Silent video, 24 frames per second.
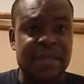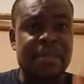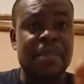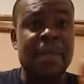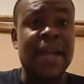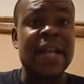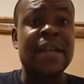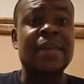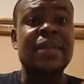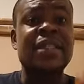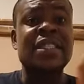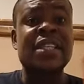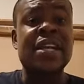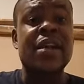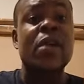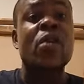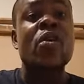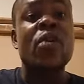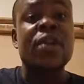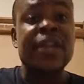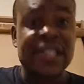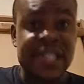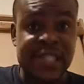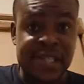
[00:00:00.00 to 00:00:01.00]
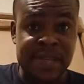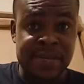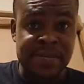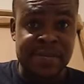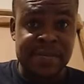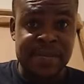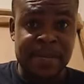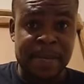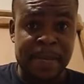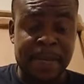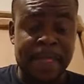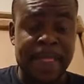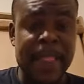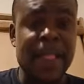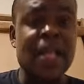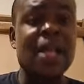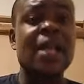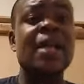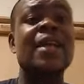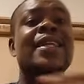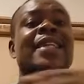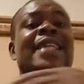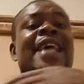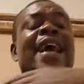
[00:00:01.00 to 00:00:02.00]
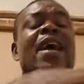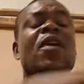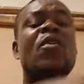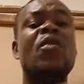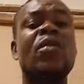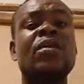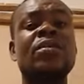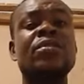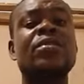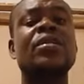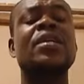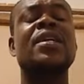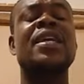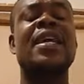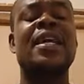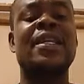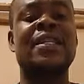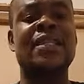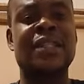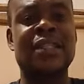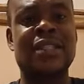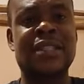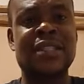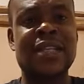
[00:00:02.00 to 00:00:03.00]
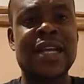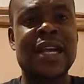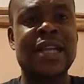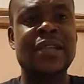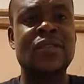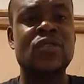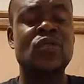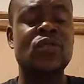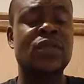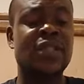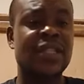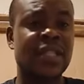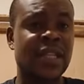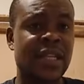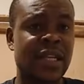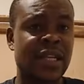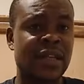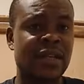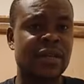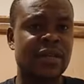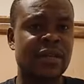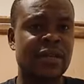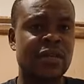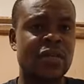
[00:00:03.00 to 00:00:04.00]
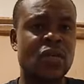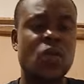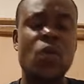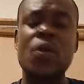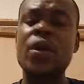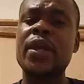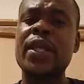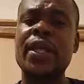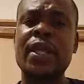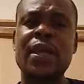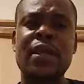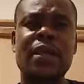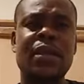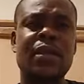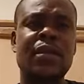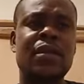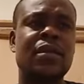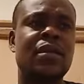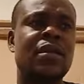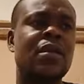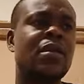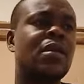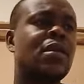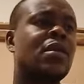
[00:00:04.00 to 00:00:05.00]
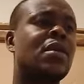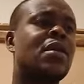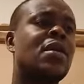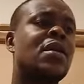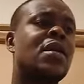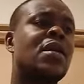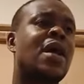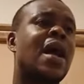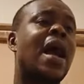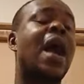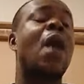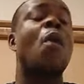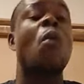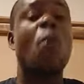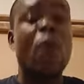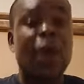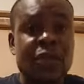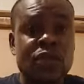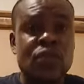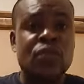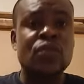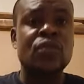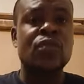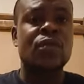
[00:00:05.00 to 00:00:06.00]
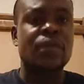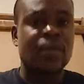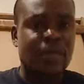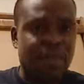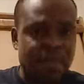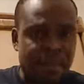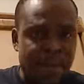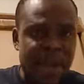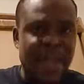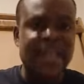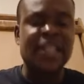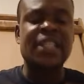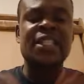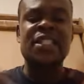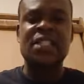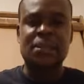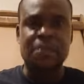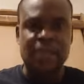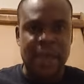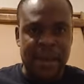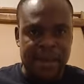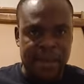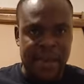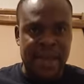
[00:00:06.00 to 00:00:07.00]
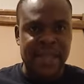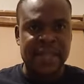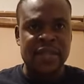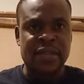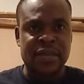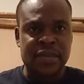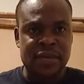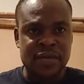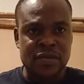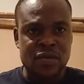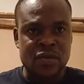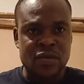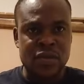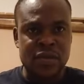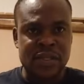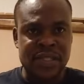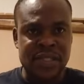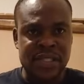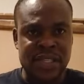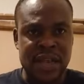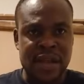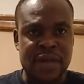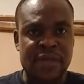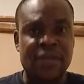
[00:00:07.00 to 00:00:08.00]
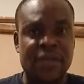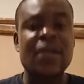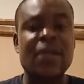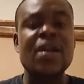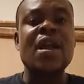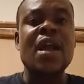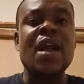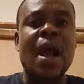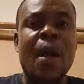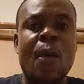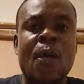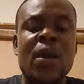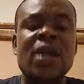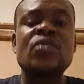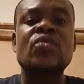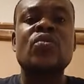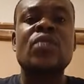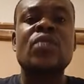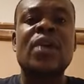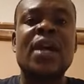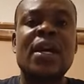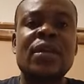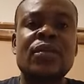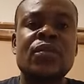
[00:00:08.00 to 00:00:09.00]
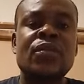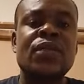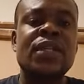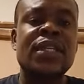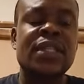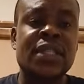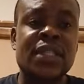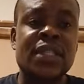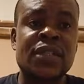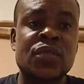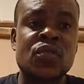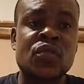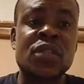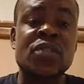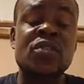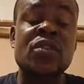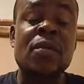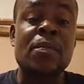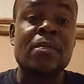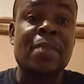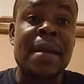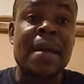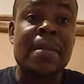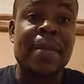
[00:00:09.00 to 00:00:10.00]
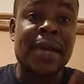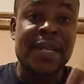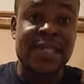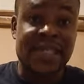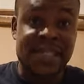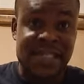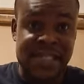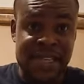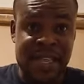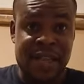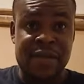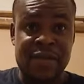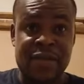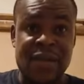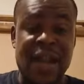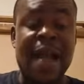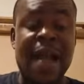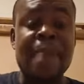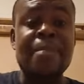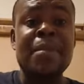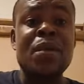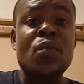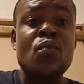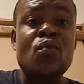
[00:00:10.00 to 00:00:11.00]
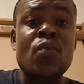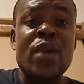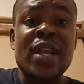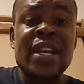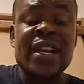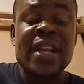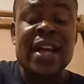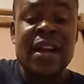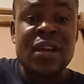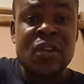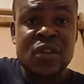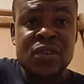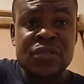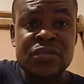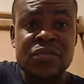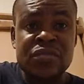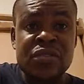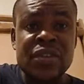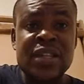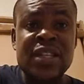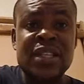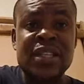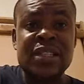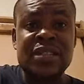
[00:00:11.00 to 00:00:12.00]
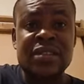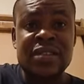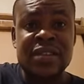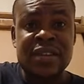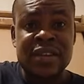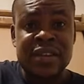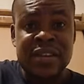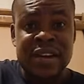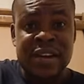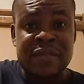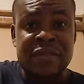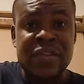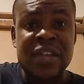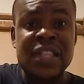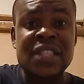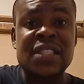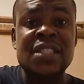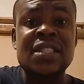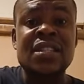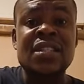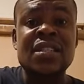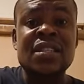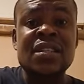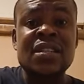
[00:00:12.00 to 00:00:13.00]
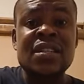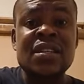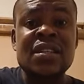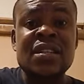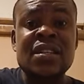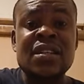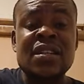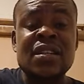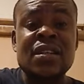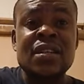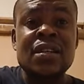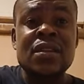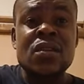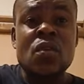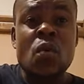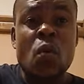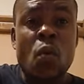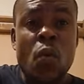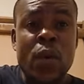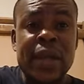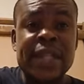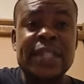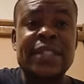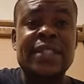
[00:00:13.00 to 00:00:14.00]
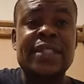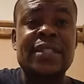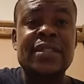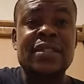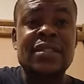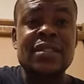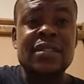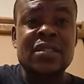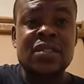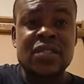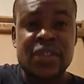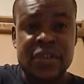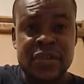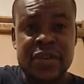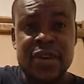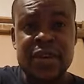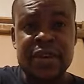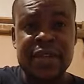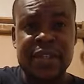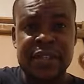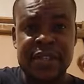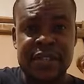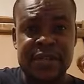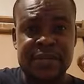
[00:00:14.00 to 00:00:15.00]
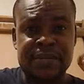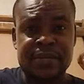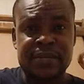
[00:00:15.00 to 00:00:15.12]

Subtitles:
by terrorism, that country can decide to say, okay, I want to manage it by myself. I want to handle the situation by myself. I mean, when that country is ravaged with terrorism.